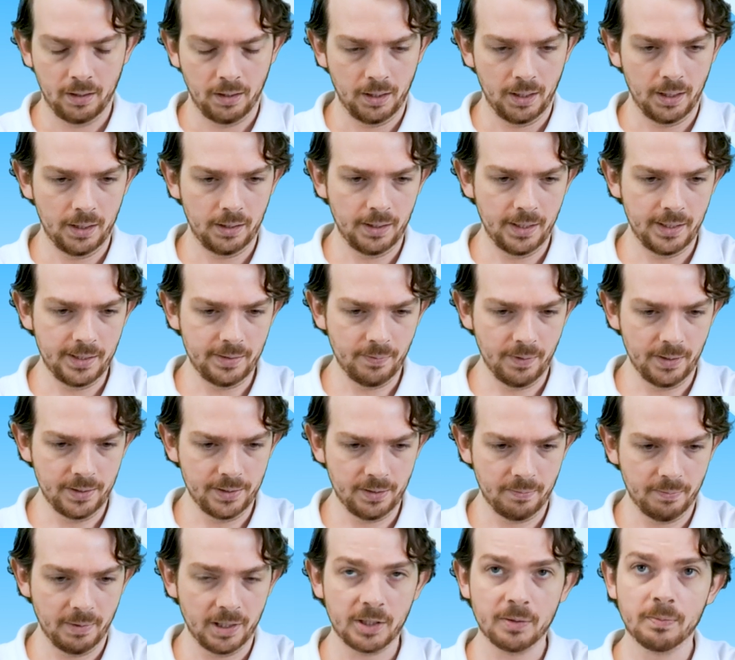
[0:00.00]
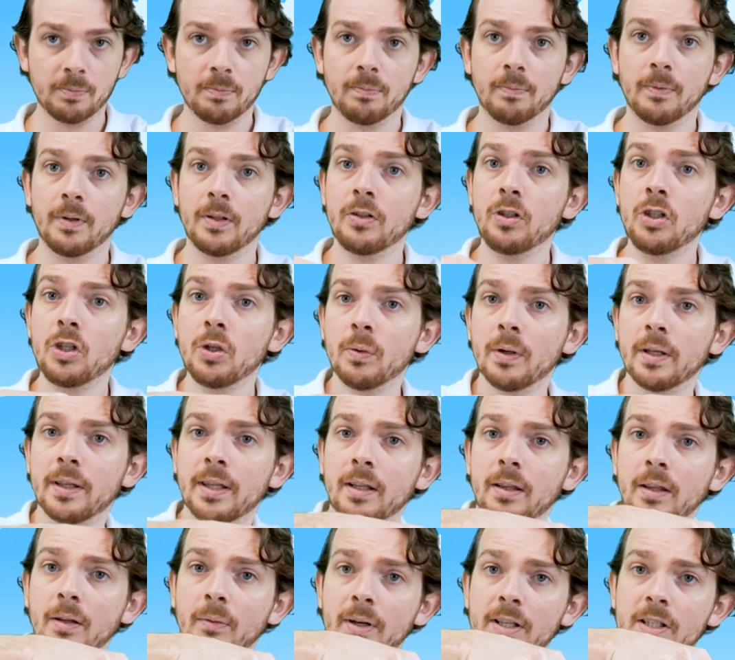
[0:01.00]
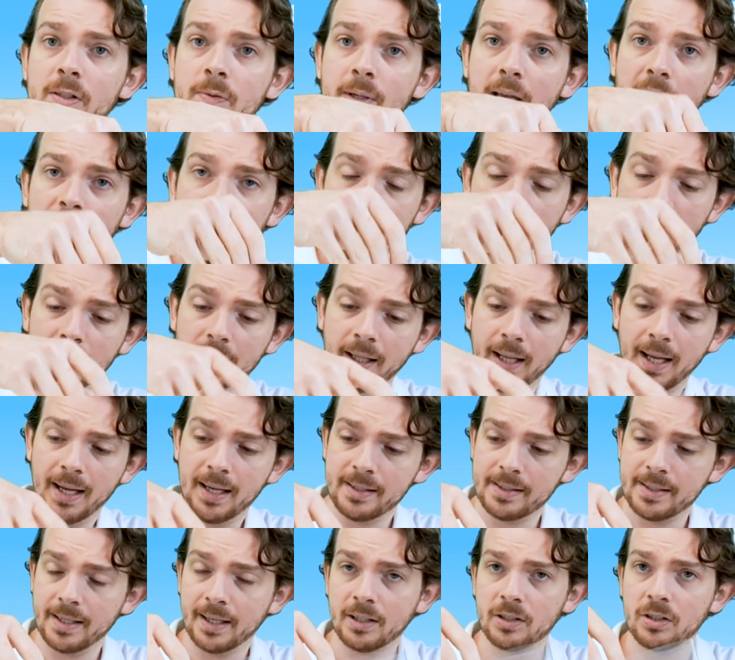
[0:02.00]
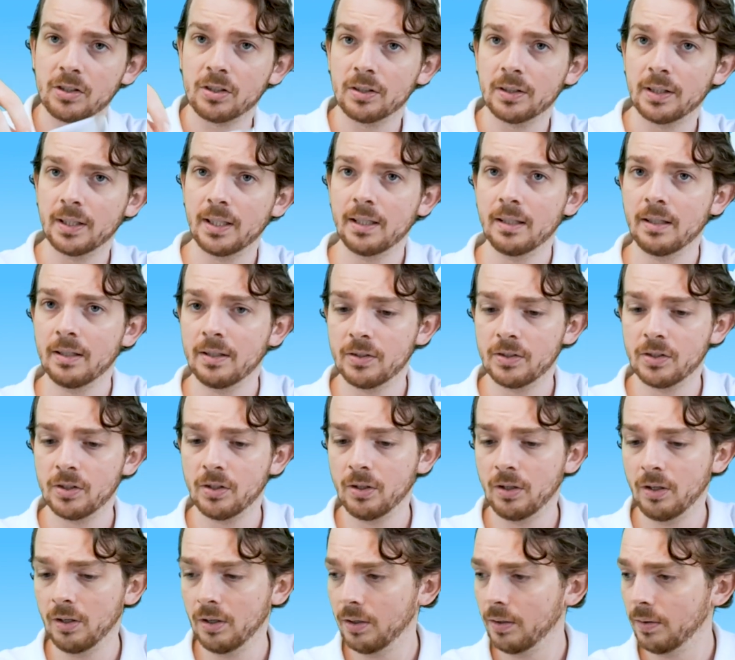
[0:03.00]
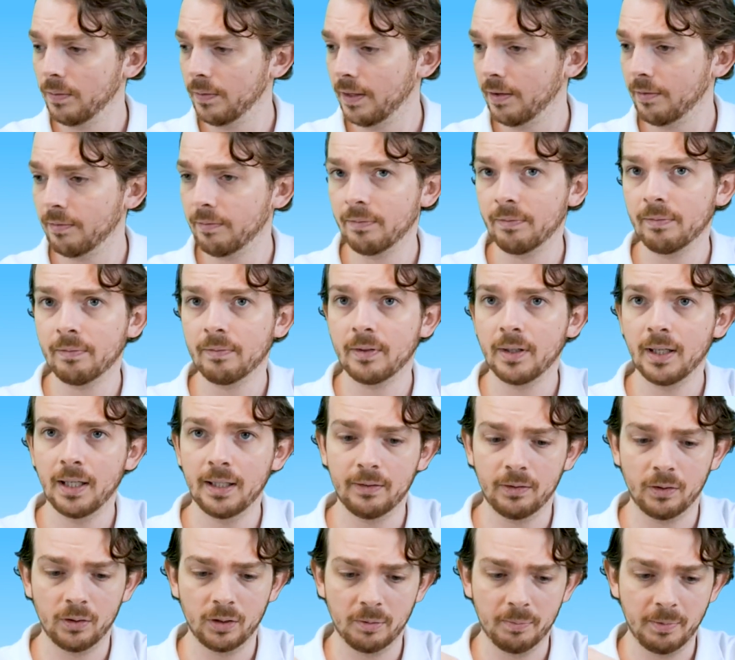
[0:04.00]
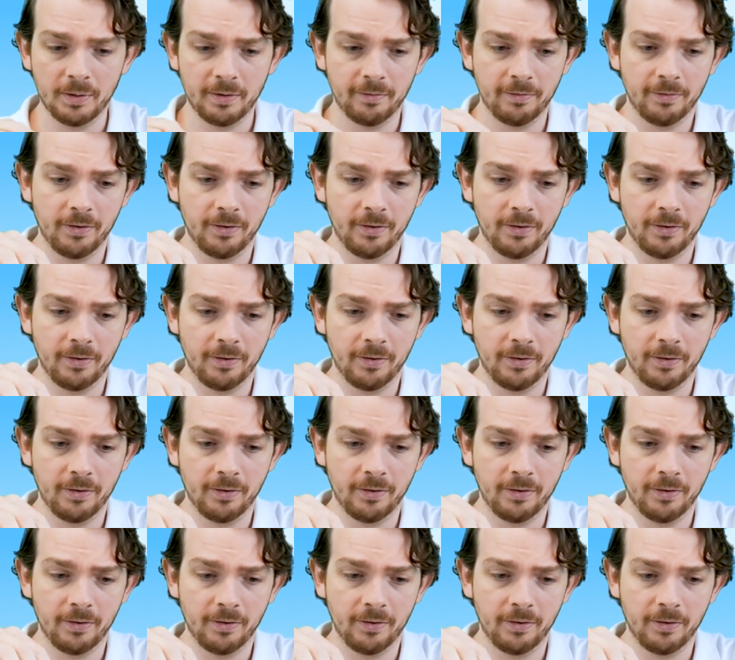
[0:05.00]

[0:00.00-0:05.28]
hey, these ones are much newer than the ones we have in class, actually. So they've kind of gone a bit